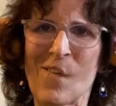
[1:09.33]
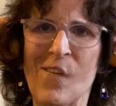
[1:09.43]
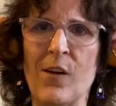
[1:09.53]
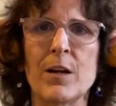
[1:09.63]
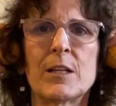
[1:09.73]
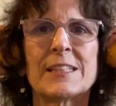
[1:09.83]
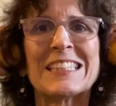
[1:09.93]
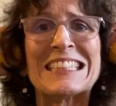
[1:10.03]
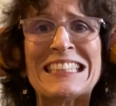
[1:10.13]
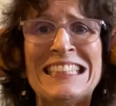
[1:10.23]

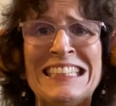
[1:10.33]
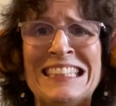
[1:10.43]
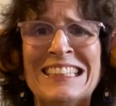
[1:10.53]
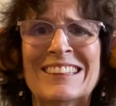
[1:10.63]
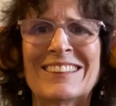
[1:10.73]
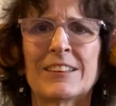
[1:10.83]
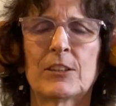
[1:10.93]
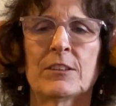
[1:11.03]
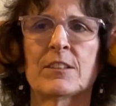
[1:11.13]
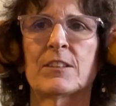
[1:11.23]

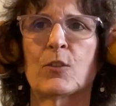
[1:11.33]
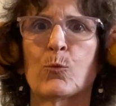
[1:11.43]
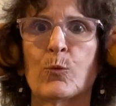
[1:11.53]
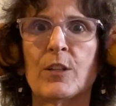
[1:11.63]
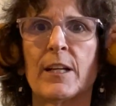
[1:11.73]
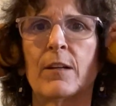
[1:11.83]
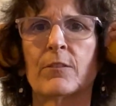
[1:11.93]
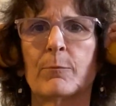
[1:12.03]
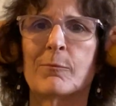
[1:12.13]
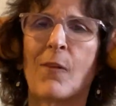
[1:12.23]
This is a workout.